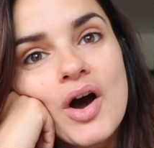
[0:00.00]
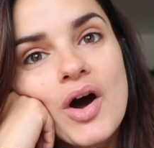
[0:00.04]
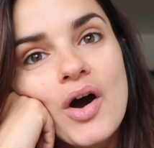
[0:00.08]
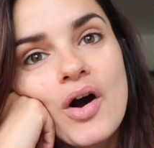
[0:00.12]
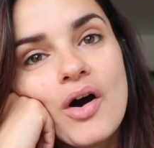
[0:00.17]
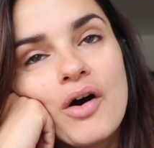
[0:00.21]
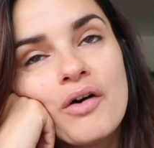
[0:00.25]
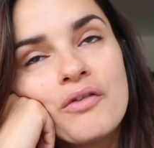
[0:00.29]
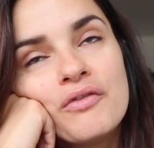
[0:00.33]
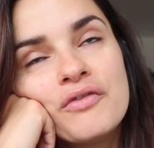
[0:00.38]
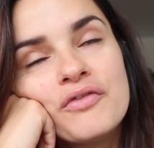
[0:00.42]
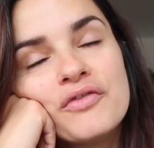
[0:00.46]

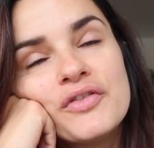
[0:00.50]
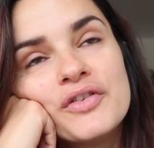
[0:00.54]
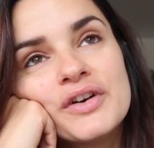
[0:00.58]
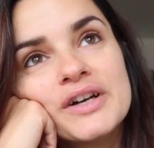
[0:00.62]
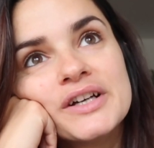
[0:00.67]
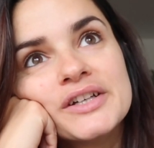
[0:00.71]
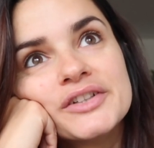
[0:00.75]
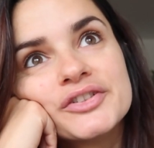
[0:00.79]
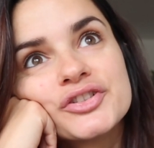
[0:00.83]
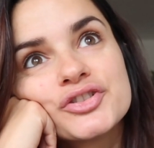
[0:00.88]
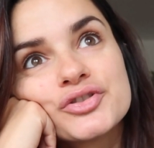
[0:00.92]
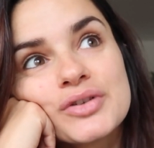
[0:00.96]
of
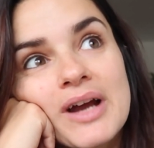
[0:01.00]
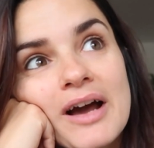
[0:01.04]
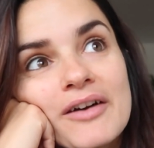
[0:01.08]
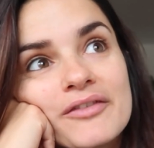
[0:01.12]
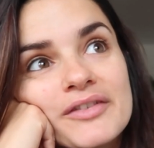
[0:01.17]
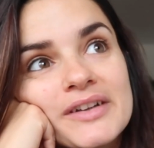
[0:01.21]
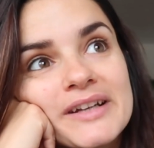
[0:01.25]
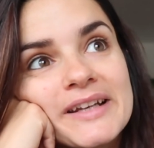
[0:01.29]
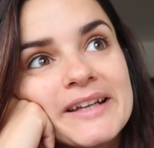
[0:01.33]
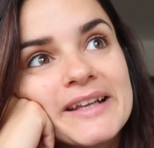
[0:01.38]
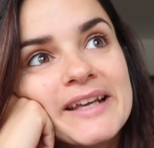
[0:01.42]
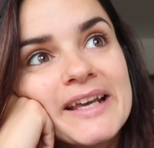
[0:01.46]

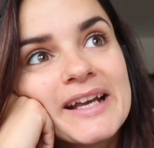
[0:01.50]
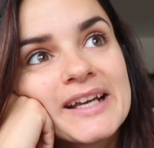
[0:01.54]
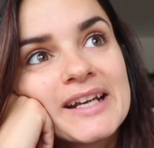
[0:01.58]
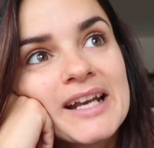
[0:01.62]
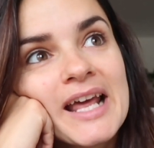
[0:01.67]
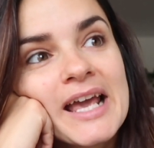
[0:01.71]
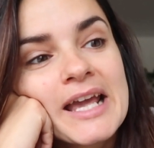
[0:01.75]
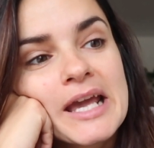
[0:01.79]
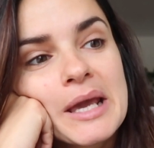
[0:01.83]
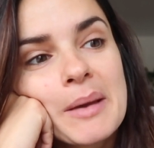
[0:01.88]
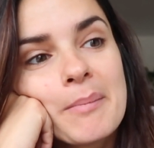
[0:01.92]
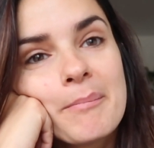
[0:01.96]
traveling, and
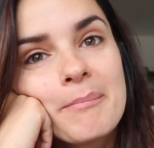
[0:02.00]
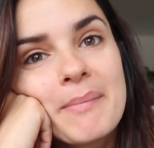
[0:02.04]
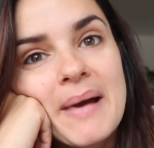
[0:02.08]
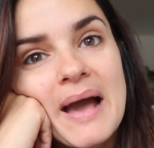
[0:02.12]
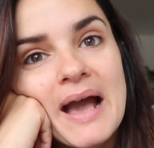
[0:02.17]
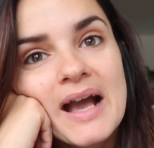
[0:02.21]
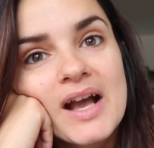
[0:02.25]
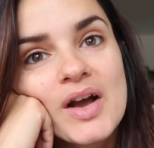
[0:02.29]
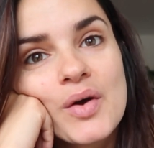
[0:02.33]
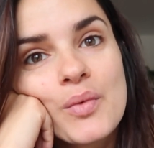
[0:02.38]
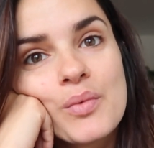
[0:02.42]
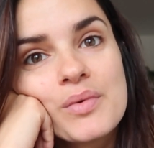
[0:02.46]
I came
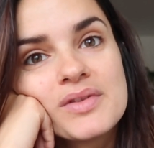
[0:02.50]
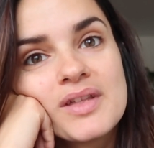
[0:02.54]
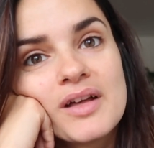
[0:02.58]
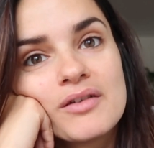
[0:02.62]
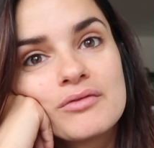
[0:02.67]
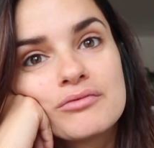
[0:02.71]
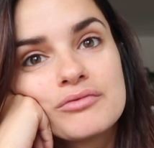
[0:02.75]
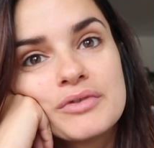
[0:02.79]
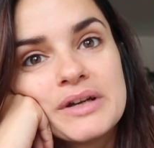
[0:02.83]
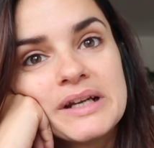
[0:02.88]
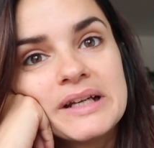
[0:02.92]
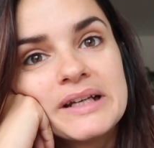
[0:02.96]
back with a
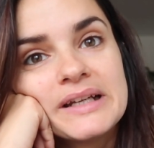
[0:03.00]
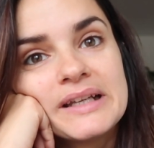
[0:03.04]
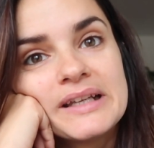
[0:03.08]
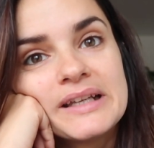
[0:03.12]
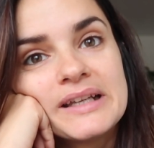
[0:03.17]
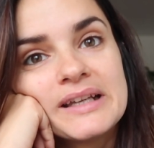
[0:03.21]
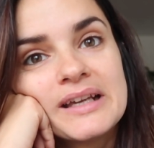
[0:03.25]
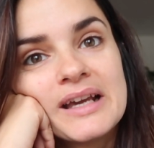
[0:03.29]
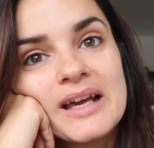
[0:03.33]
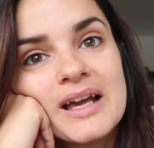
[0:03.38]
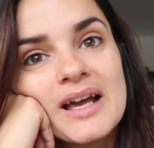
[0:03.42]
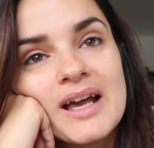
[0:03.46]

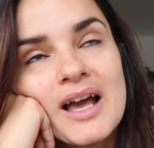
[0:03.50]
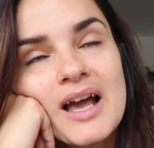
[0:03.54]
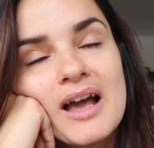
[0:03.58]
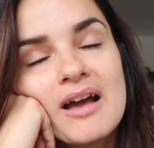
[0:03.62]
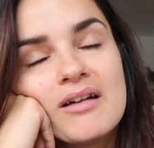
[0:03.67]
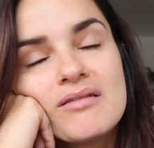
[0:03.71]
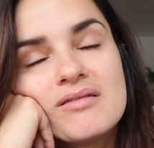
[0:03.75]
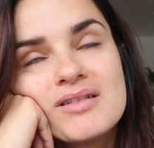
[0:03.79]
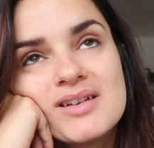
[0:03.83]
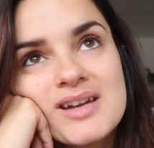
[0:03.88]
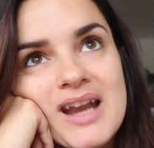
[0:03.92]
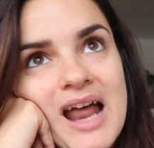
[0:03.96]
really
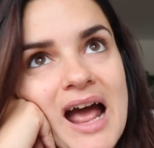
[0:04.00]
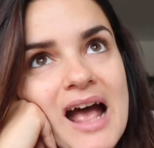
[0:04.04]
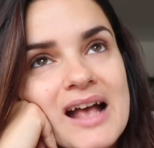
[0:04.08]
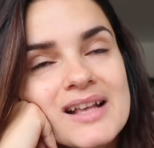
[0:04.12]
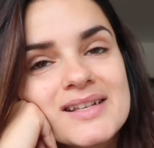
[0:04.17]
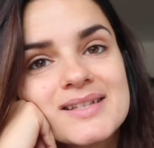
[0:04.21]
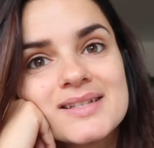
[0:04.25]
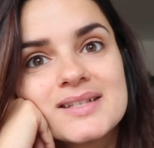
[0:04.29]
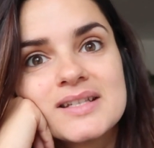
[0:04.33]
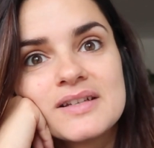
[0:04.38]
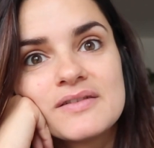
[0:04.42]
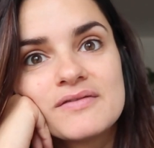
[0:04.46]

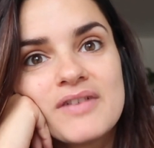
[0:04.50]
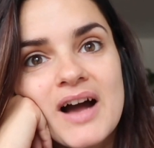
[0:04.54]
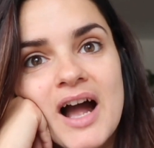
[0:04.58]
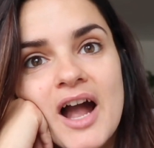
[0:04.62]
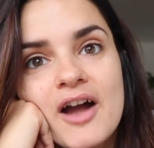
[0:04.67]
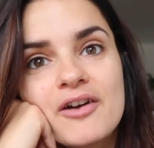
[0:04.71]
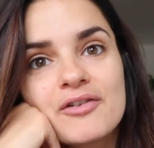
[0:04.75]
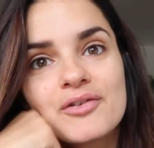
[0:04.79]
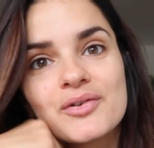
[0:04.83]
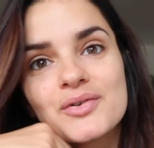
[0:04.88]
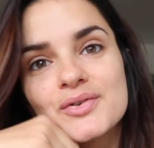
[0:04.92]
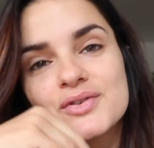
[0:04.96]
nasty
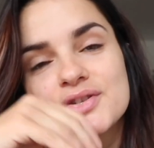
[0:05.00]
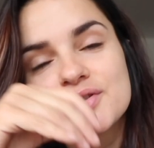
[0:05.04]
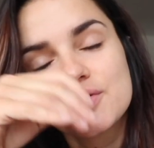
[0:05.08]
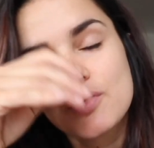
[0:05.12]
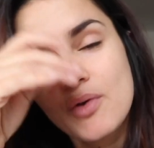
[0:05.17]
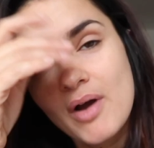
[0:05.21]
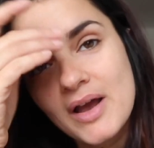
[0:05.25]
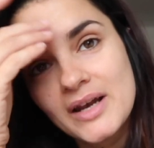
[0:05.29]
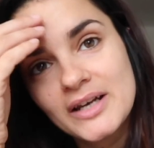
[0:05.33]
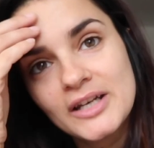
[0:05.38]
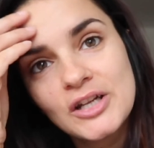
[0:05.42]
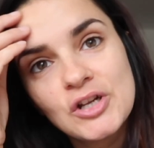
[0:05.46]
virus, so
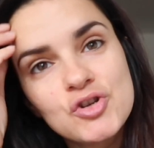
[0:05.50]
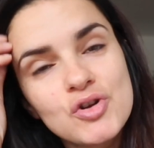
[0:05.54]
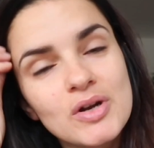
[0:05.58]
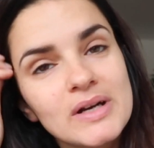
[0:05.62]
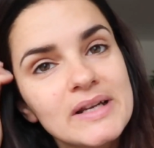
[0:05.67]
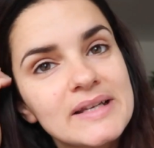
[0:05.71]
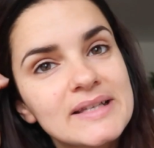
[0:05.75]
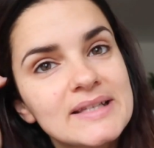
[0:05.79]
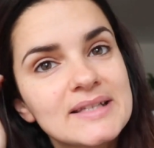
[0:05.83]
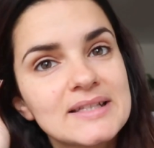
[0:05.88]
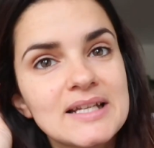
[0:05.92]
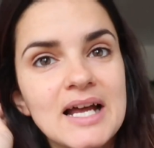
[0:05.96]
I
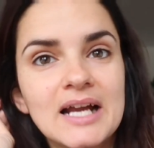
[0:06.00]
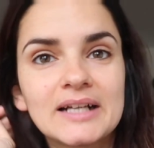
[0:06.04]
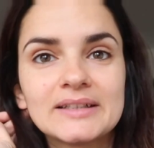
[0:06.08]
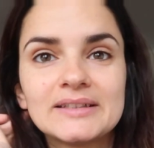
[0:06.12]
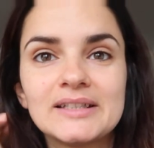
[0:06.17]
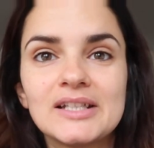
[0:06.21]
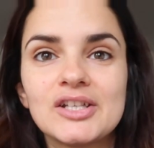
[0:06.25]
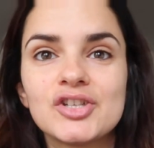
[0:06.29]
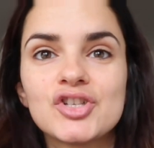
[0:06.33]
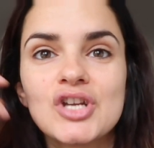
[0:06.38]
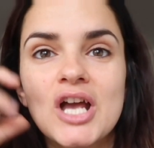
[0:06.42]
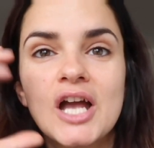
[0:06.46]
literally
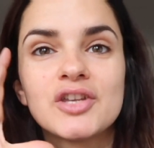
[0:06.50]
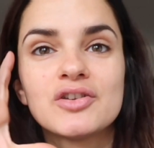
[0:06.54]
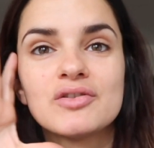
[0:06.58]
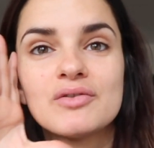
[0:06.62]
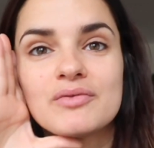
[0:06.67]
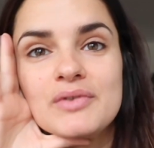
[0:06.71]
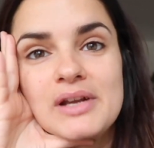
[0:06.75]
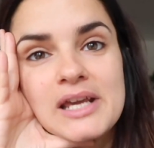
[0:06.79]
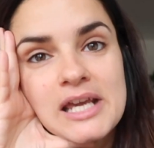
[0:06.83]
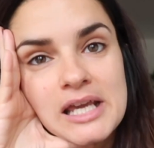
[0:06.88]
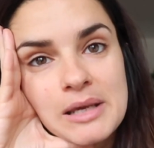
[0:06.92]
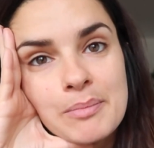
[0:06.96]
started
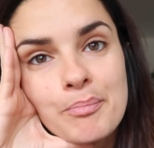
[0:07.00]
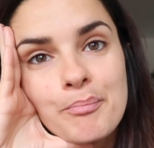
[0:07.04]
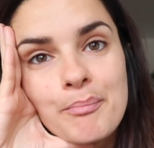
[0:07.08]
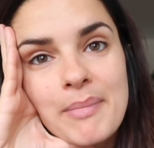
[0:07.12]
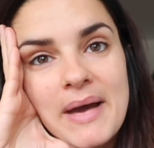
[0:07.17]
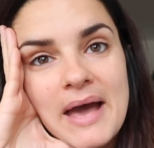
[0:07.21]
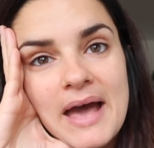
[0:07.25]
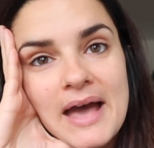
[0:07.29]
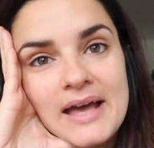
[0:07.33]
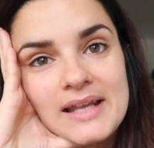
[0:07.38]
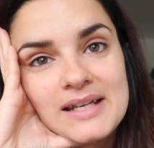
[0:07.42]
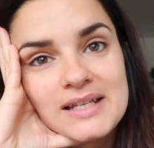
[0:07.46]
January in
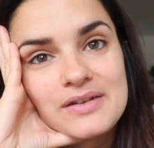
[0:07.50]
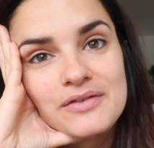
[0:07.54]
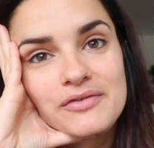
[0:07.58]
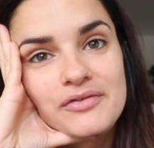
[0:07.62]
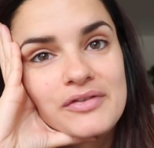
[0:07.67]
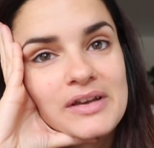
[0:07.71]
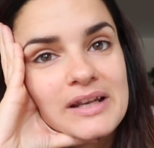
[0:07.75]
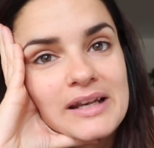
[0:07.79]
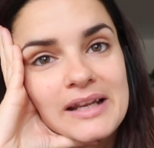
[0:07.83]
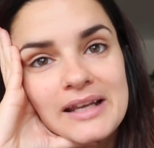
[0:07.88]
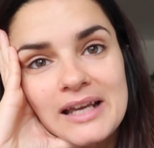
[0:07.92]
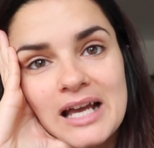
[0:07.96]
bed
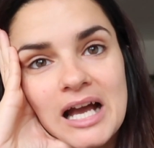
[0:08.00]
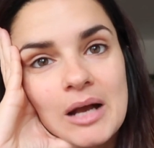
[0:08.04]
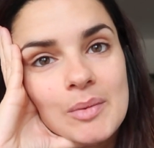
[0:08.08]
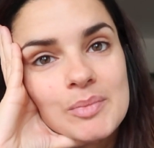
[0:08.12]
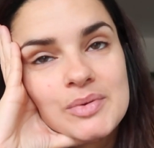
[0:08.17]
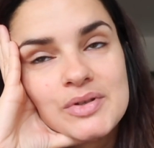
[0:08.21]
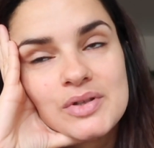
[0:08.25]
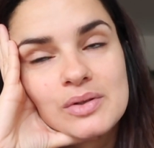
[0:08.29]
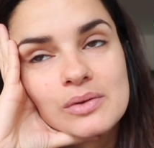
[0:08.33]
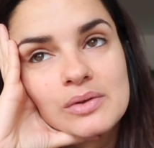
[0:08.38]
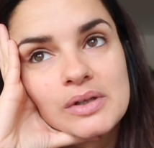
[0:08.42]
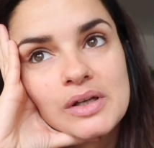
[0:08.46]
feeling
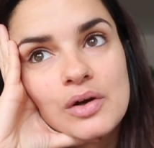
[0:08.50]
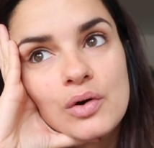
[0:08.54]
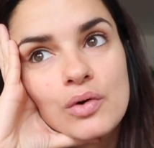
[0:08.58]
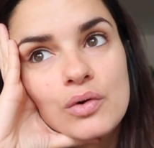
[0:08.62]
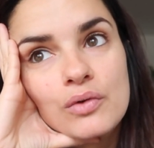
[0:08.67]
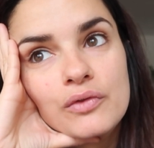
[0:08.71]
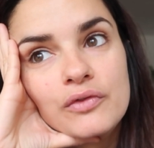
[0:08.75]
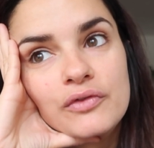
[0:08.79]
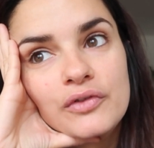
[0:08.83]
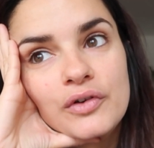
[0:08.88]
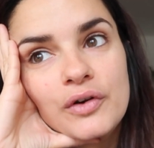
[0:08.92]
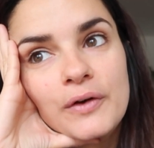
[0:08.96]
absolutely
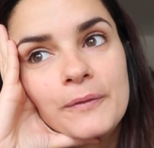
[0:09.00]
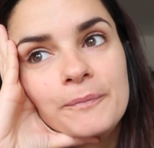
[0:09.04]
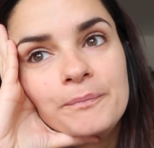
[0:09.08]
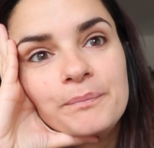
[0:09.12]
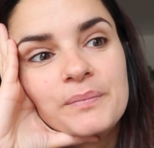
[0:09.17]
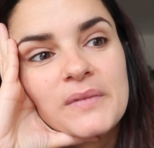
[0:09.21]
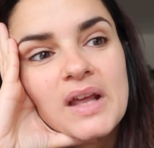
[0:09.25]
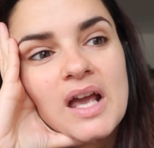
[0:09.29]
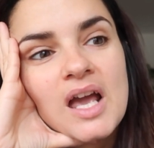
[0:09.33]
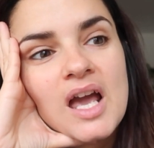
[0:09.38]
awful.